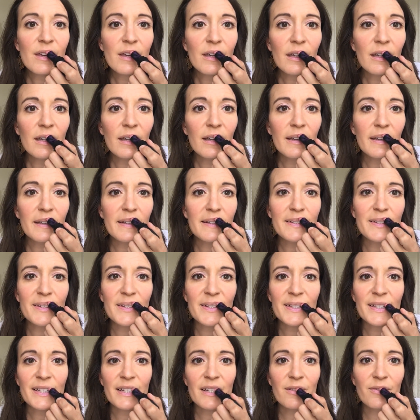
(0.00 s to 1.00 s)
It is
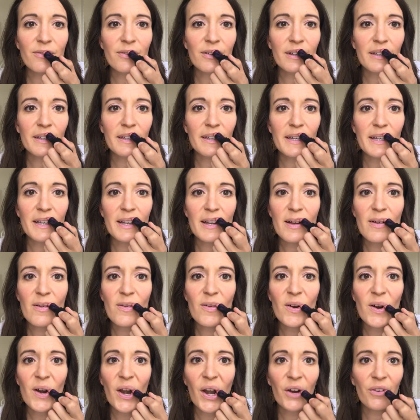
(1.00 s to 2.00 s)
just a really
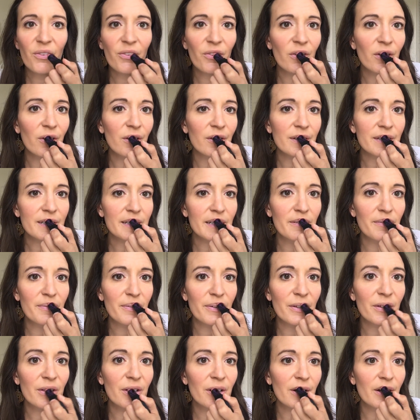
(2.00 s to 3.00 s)
wonderful,
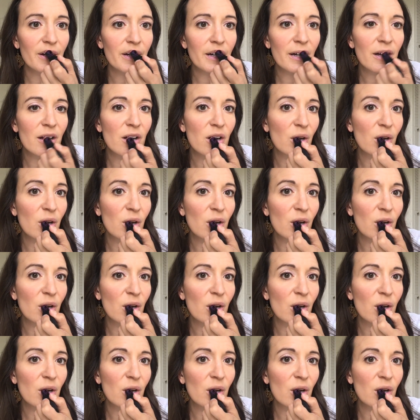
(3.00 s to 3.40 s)
simple look.